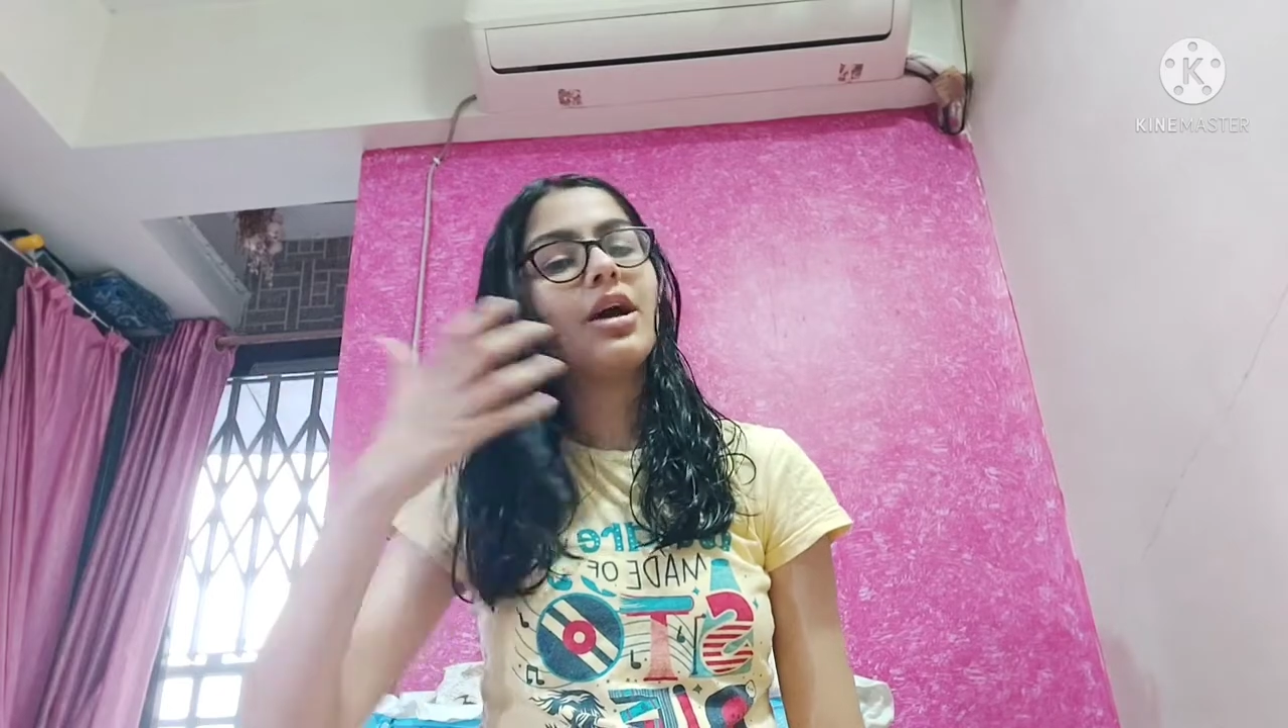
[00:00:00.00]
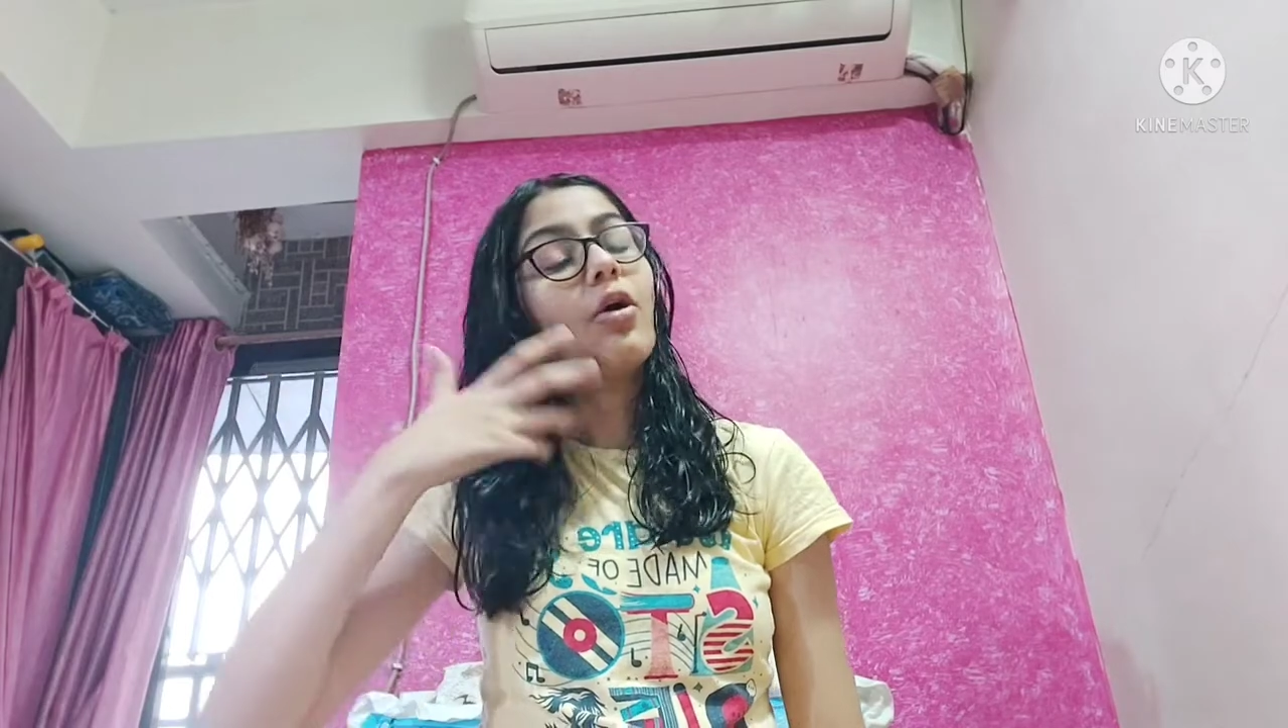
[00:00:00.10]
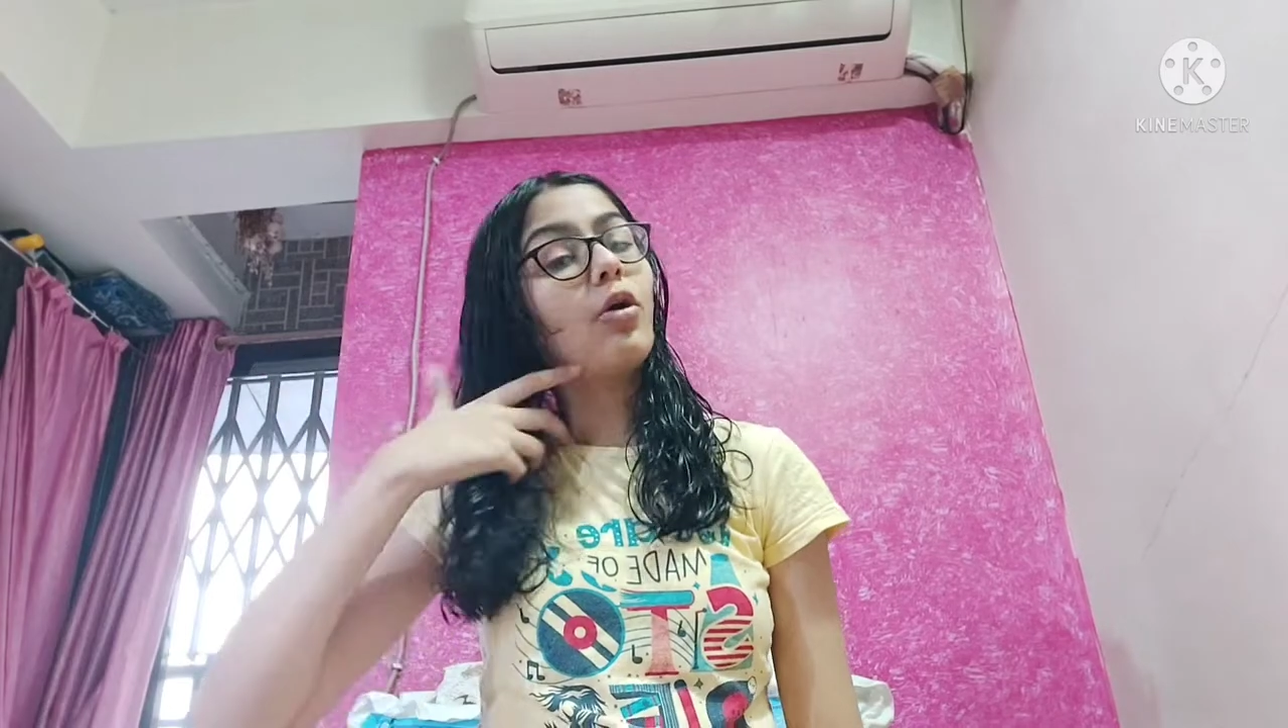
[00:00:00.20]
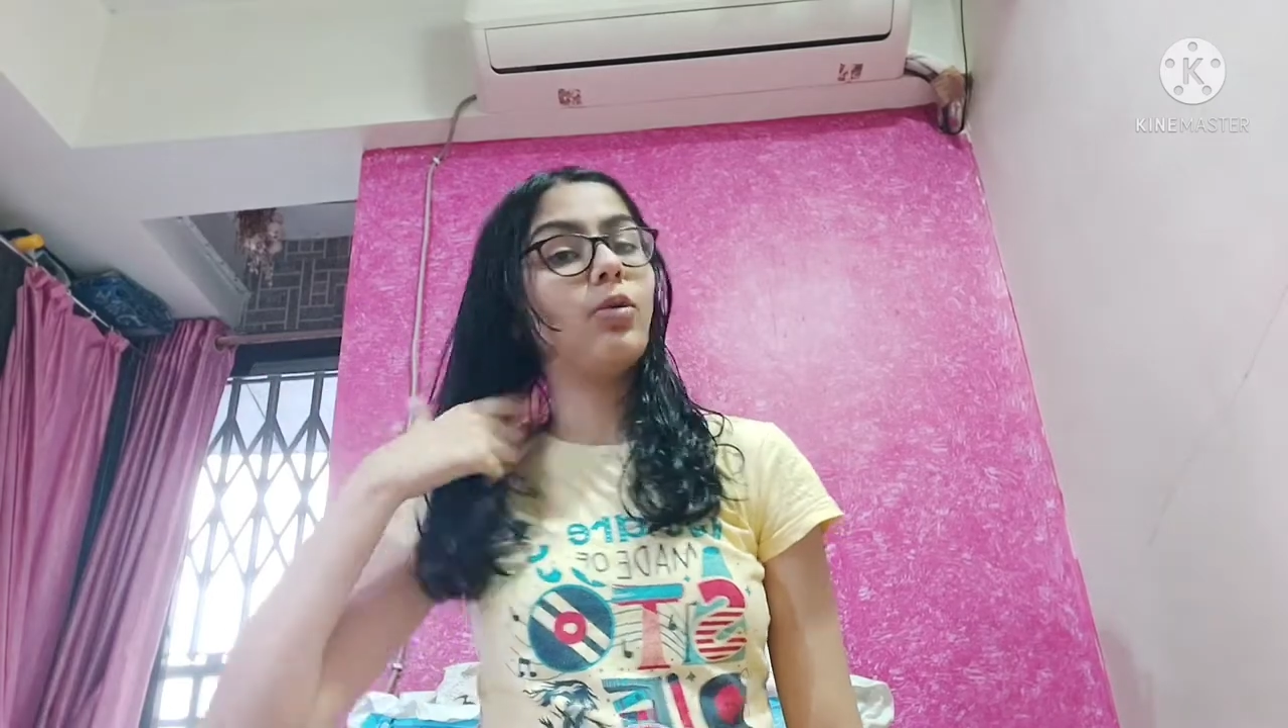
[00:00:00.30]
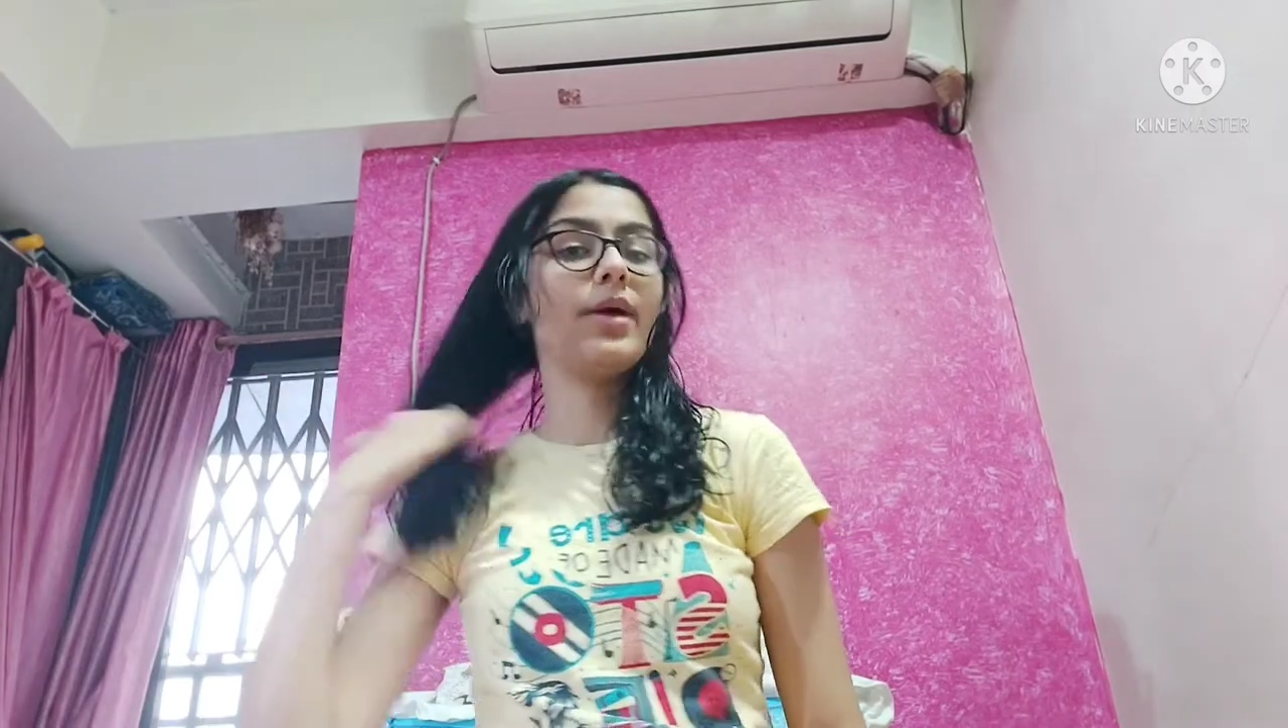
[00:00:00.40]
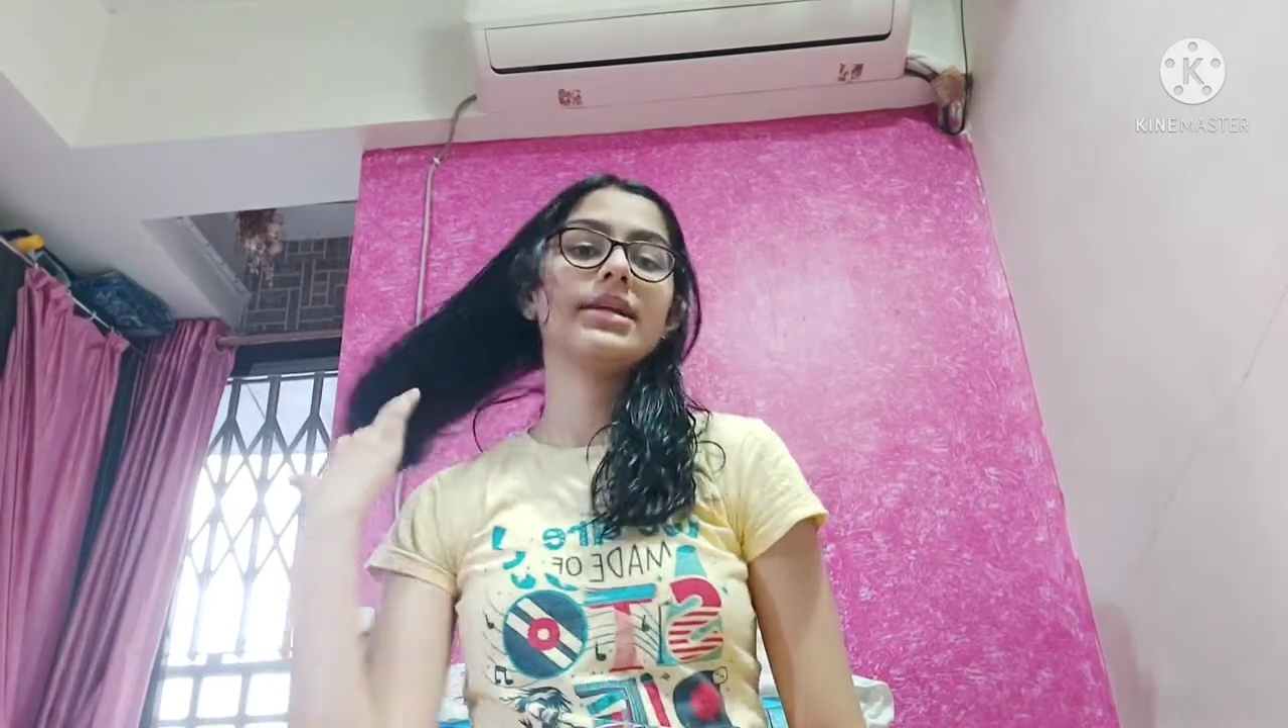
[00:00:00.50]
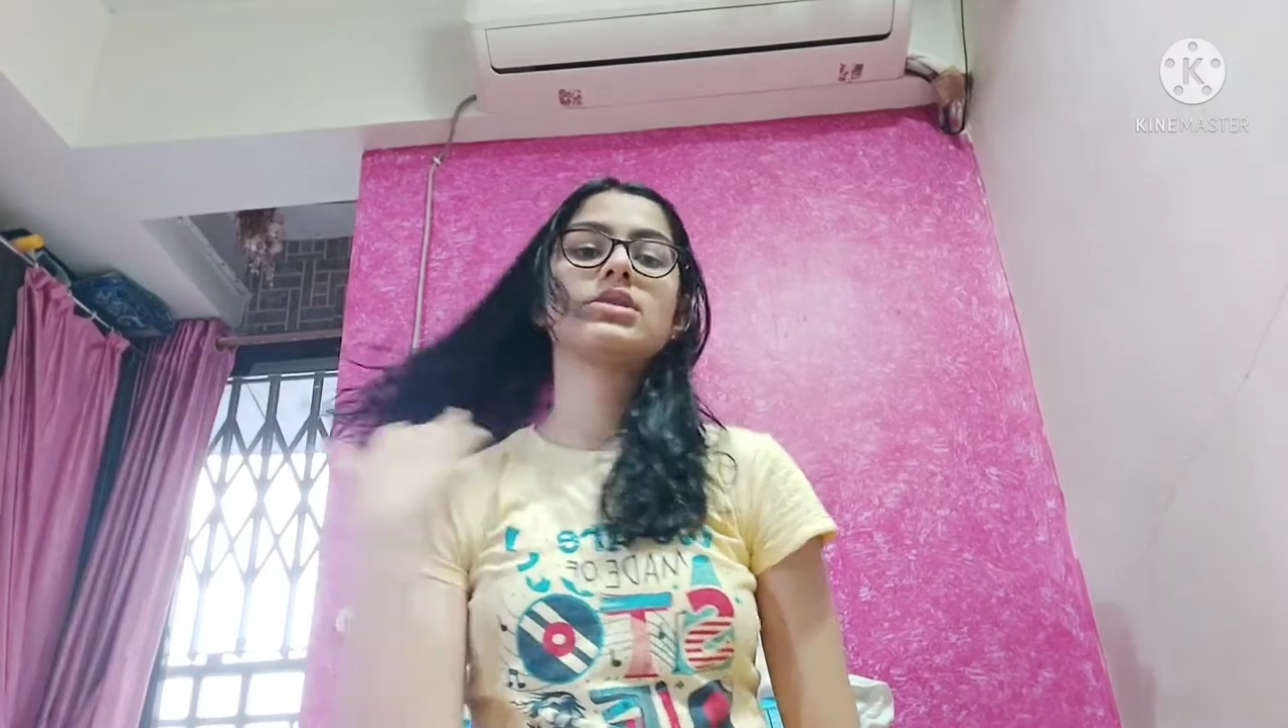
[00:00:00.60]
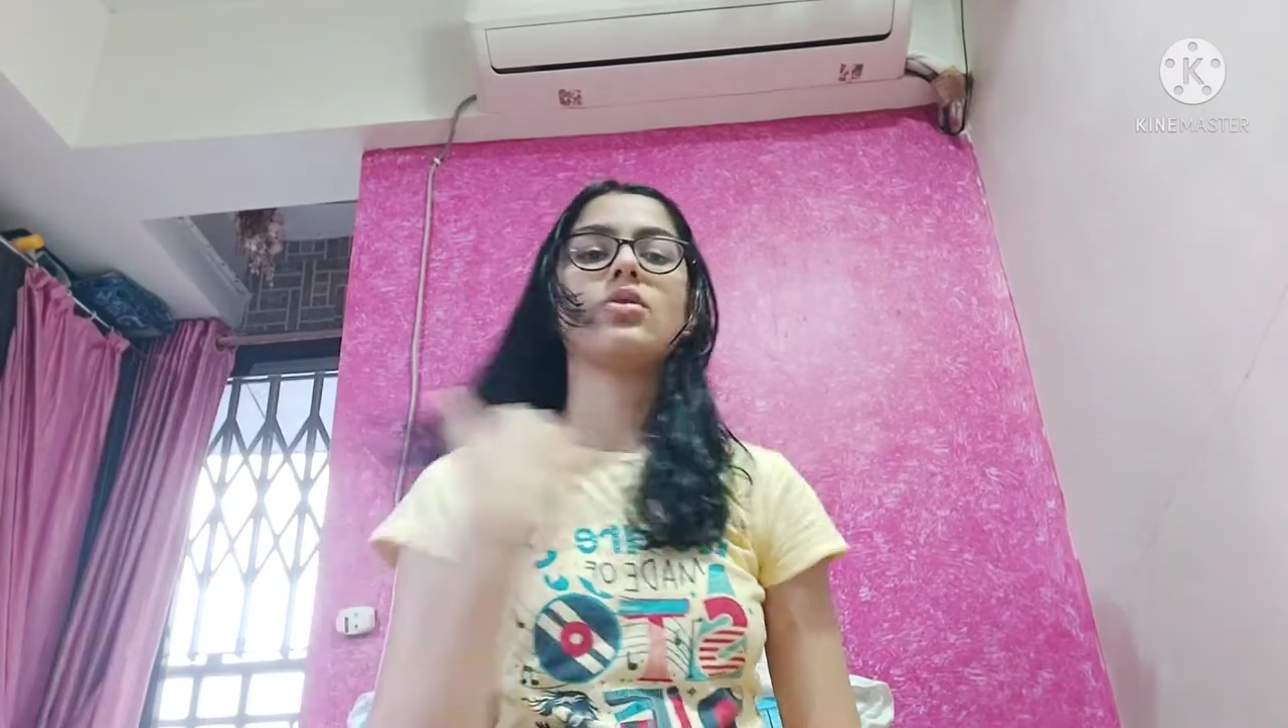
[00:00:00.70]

They are all wet,